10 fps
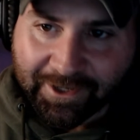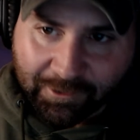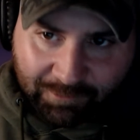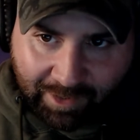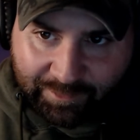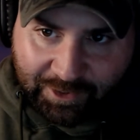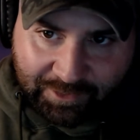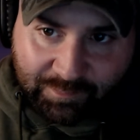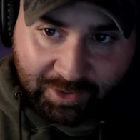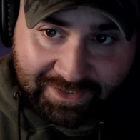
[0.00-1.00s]
Robin Hood
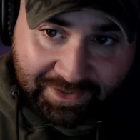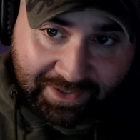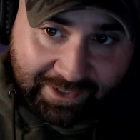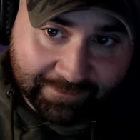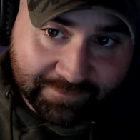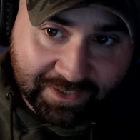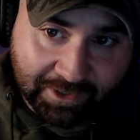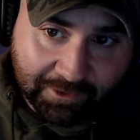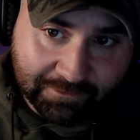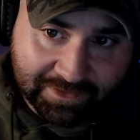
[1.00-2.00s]
Prince of Thieves,
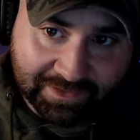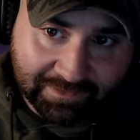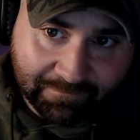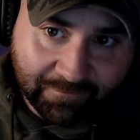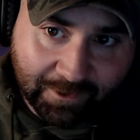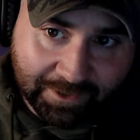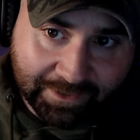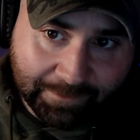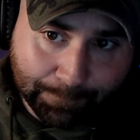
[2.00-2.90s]
was very